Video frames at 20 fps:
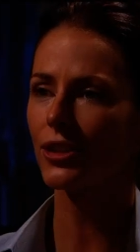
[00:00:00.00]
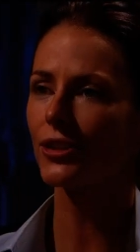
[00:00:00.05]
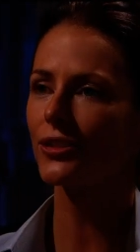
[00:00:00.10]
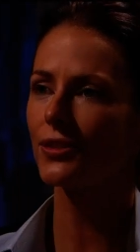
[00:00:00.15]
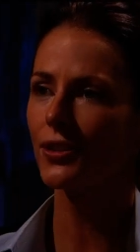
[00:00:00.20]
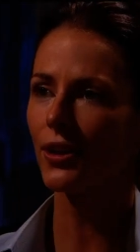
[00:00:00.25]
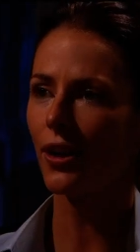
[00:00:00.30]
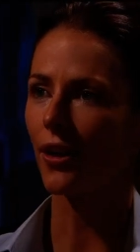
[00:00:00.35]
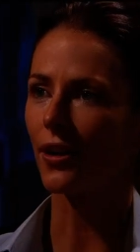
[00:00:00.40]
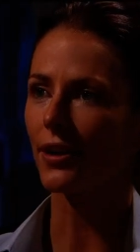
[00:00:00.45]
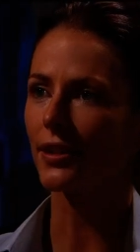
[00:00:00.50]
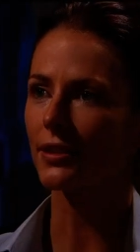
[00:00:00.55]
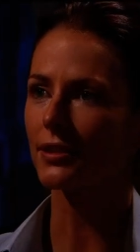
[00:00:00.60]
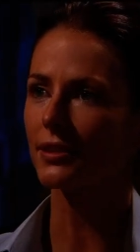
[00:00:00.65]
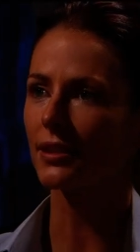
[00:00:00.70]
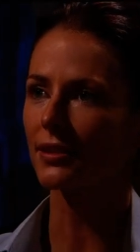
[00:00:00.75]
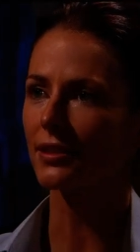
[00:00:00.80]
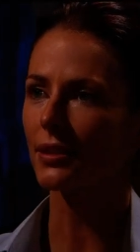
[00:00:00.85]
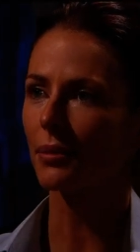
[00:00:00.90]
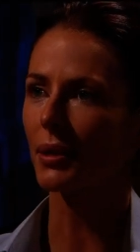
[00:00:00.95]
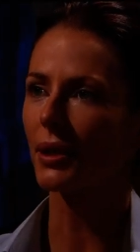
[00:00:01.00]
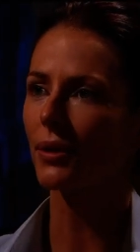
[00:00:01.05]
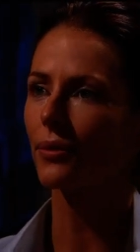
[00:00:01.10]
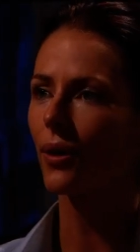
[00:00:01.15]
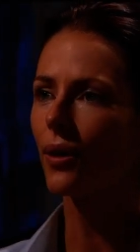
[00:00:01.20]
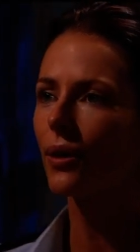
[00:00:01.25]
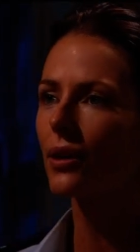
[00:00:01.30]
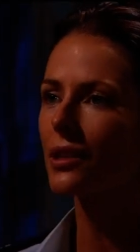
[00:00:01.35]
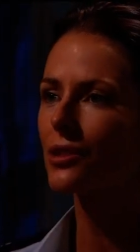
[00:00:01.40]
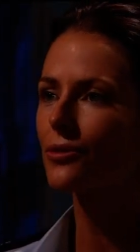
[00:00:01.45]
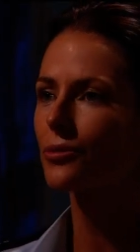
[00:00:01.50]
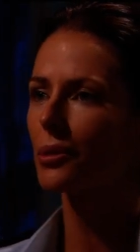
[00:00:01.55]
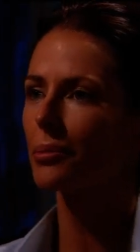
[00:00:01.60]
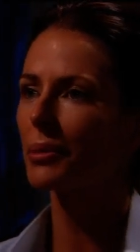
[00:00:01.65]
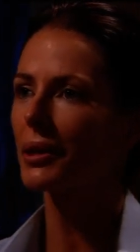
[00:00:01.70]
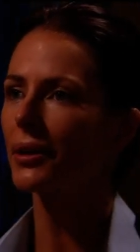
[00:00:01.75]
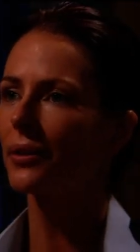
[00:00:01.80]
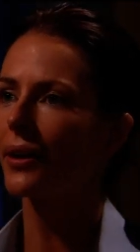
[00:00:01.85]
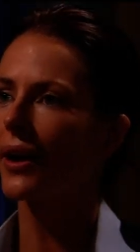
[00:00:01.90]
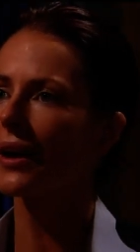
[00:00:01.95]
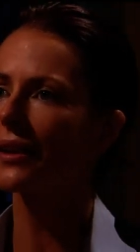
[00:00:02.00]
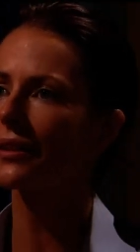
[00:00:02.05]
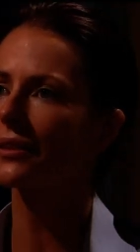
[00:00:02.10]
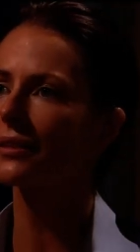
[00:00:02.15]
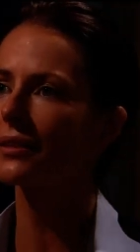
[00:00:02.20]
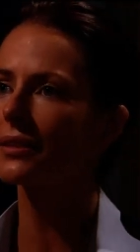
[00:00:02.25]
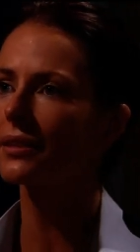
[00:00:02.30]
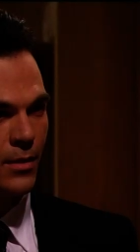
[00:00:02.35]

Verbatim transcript: she's not. Is there something wrong? Is Ruby all right?